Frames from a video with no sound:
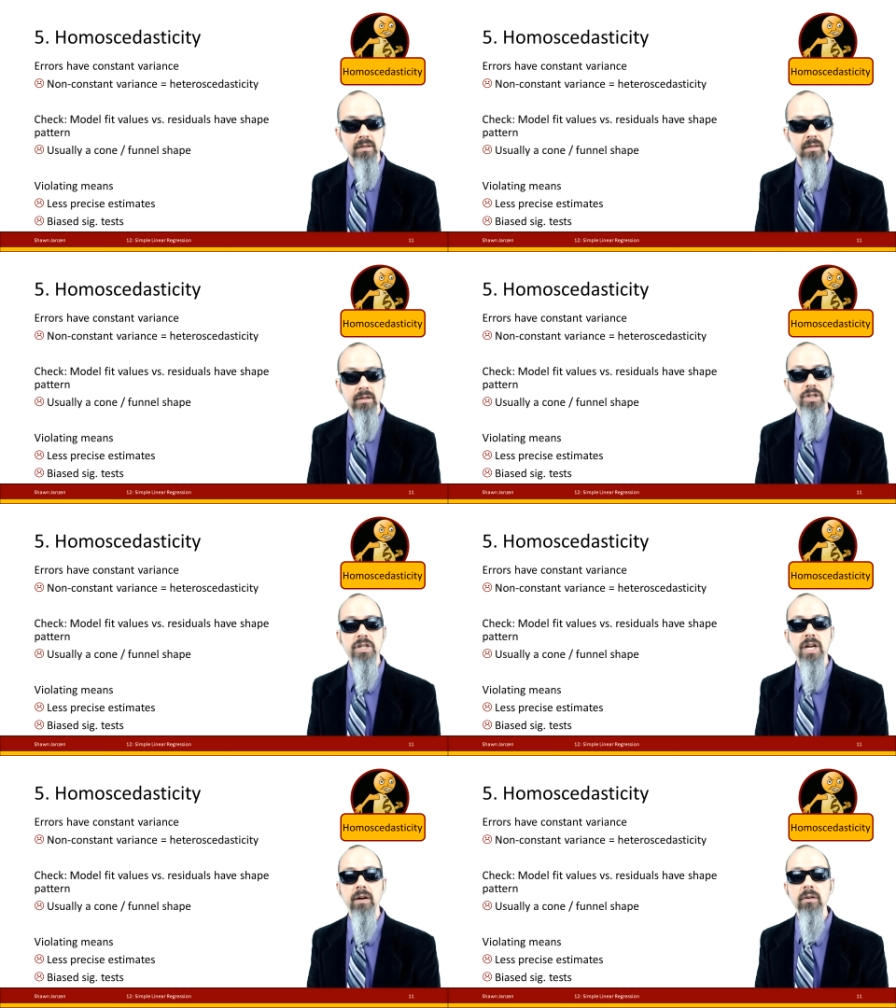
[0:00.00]
They're
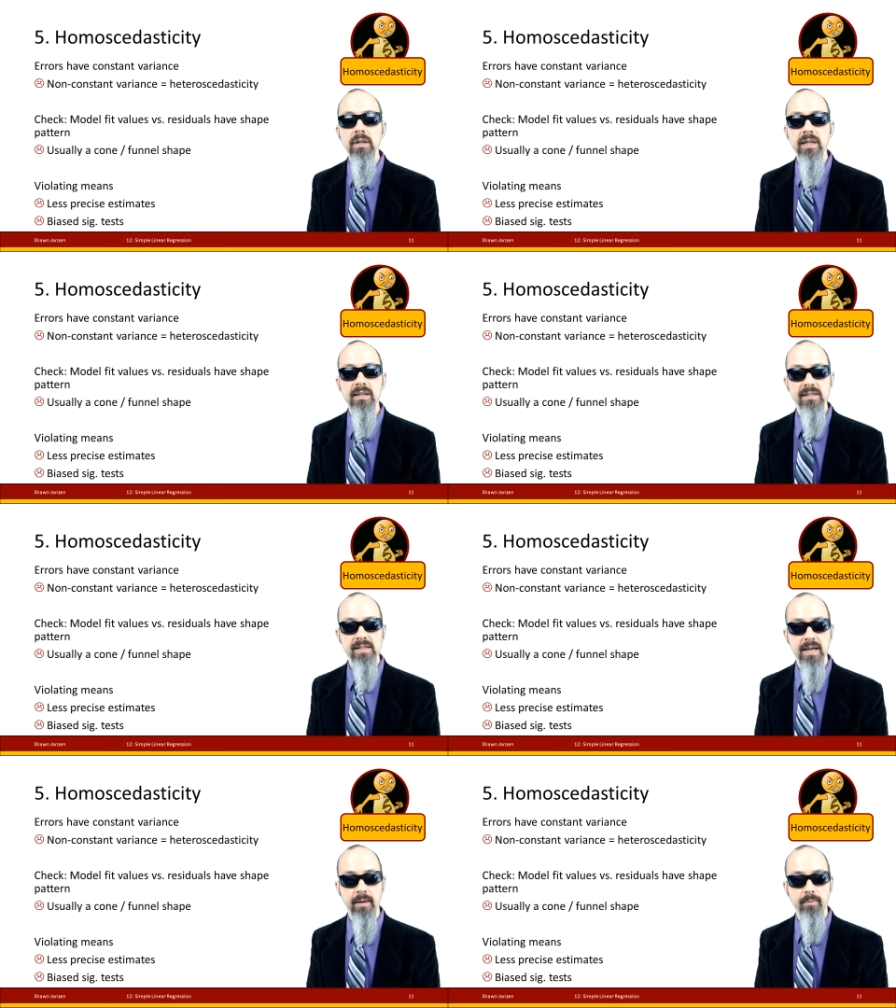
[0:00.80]
generally the
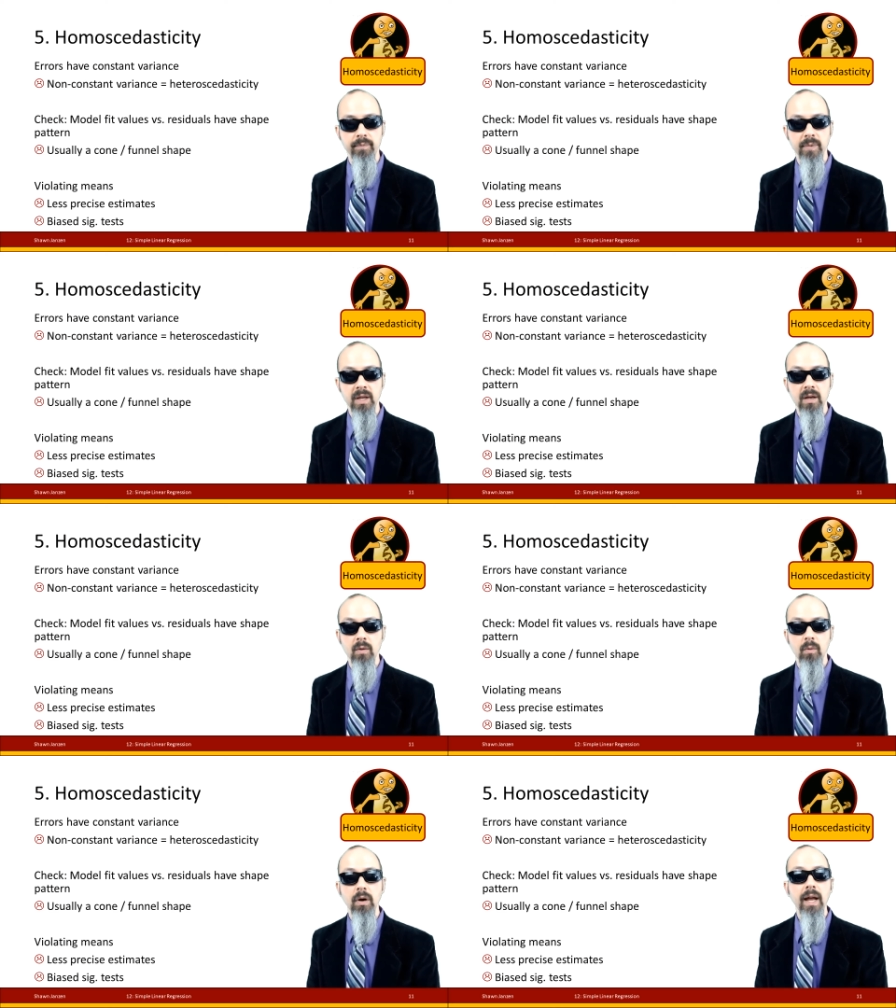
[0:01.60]
same
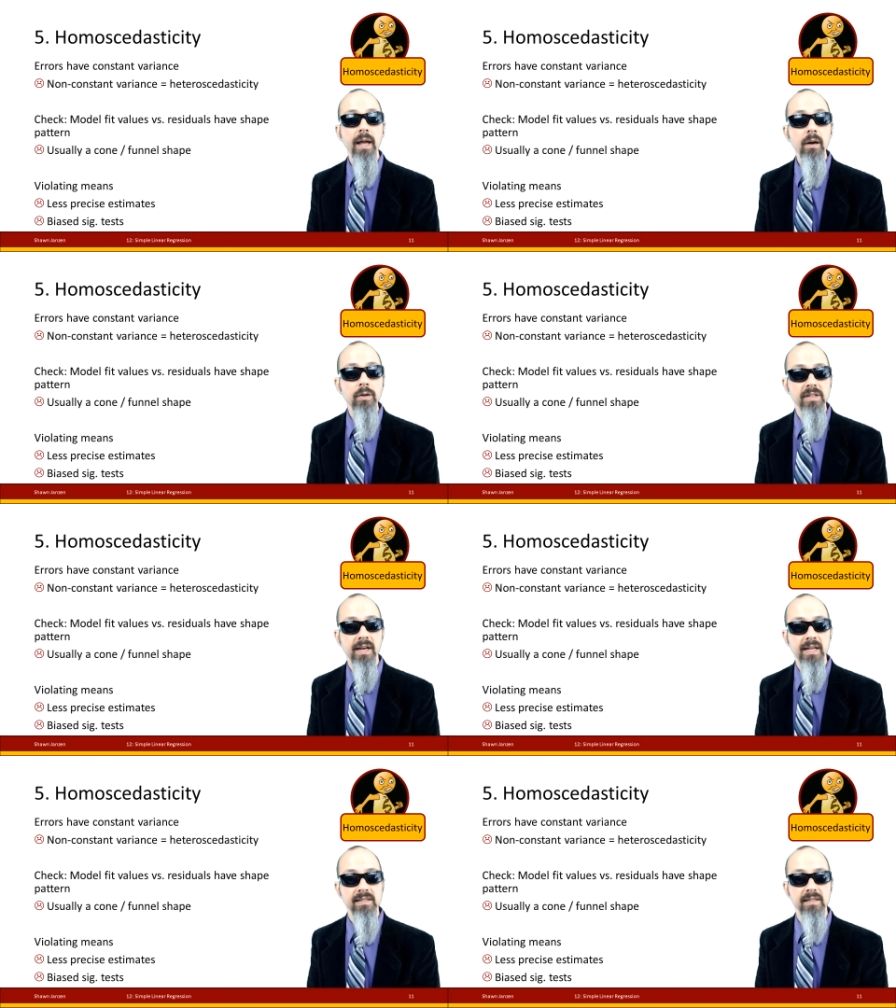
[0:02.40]
where
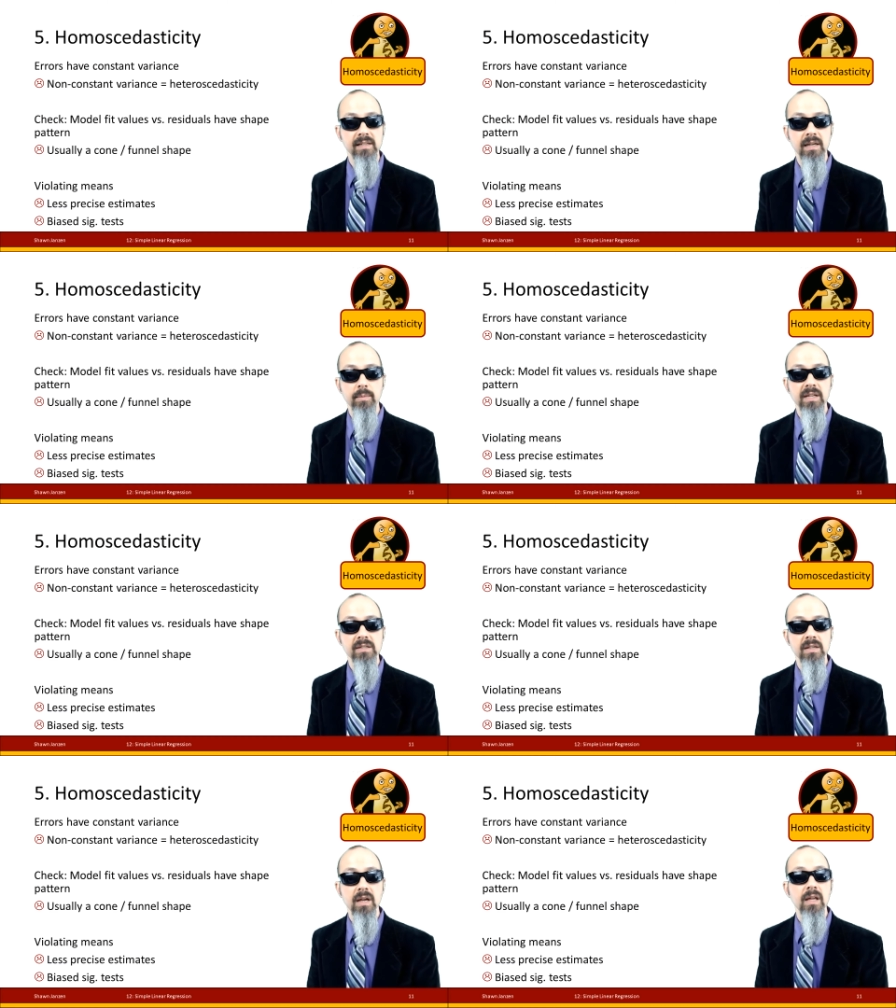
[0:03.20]
heteroskedasticity
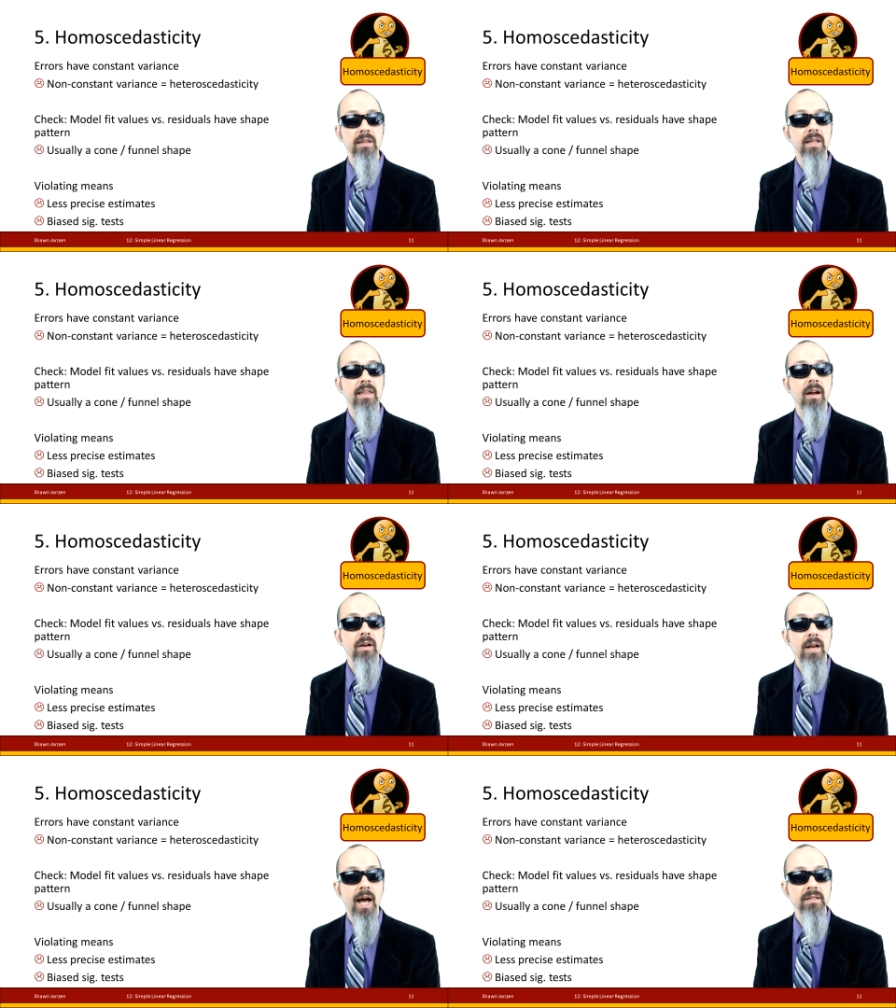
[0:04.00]
means that they are
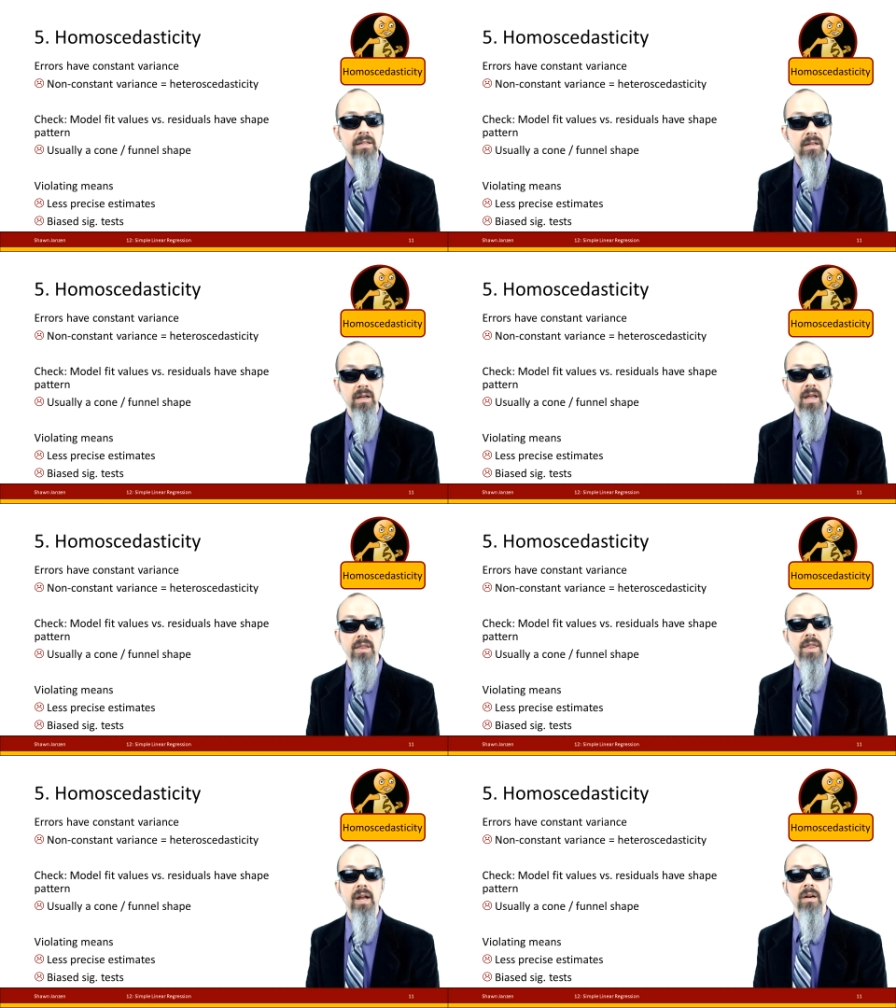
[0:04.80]
not.
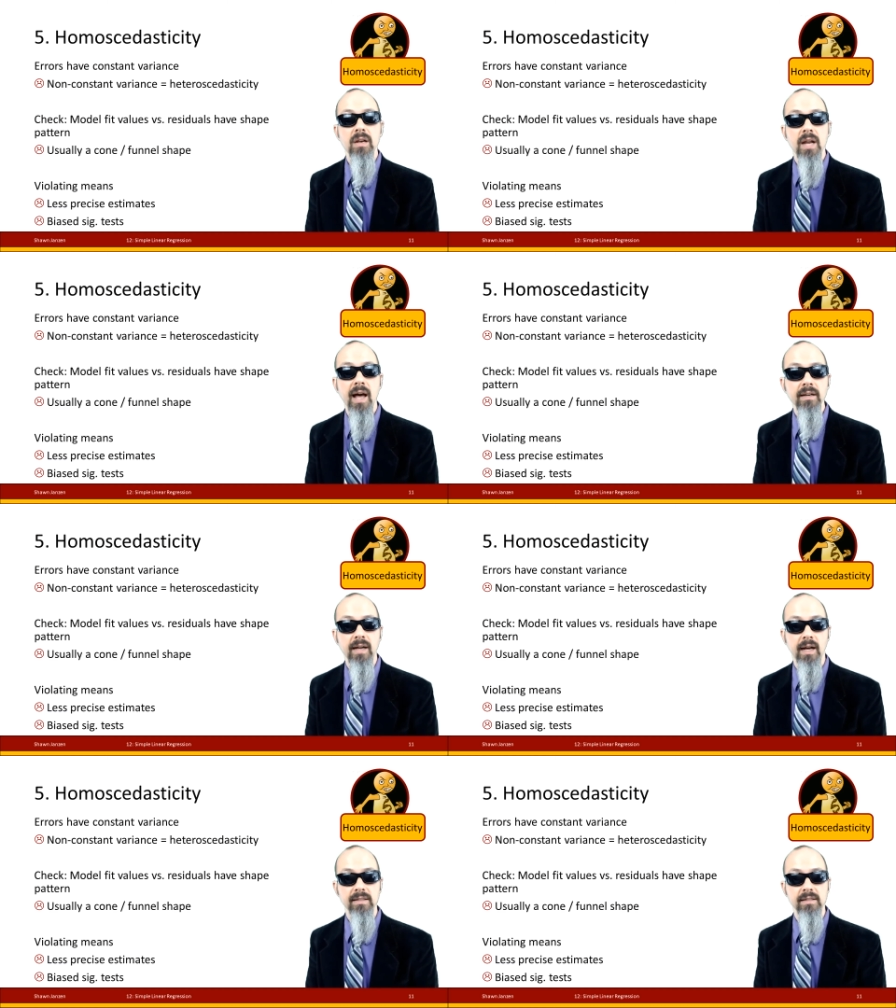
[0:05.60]
They are
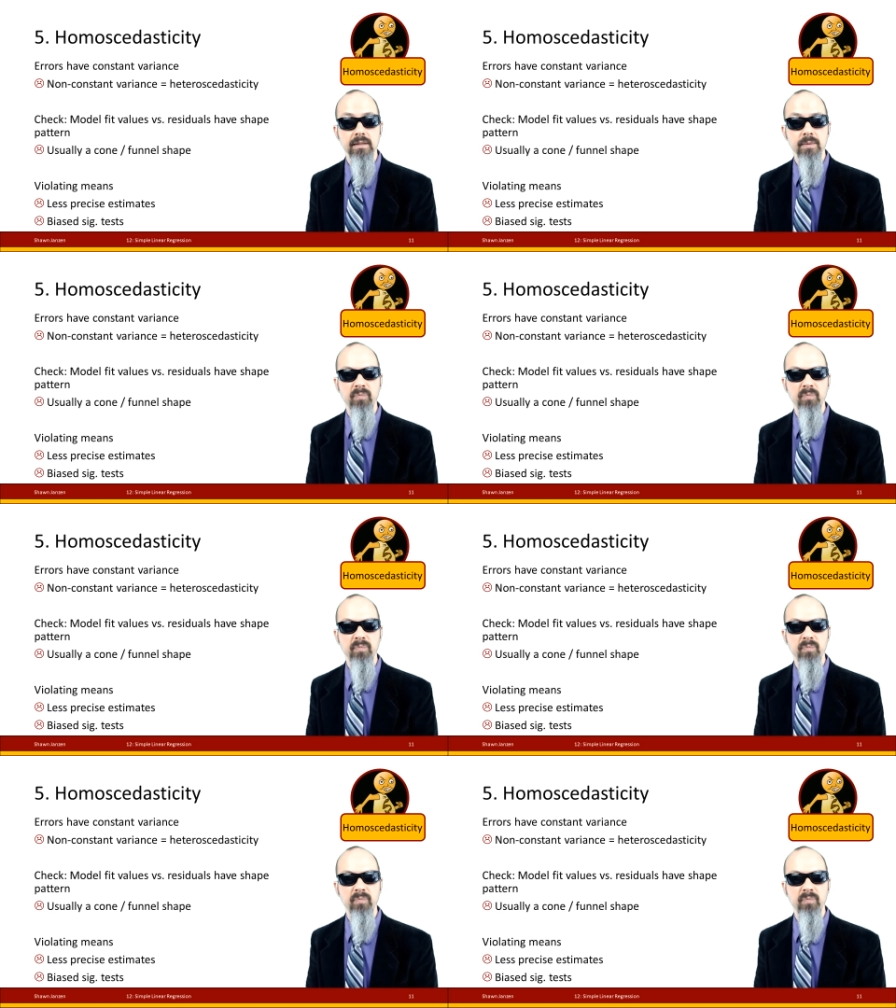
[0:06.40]
non-constant.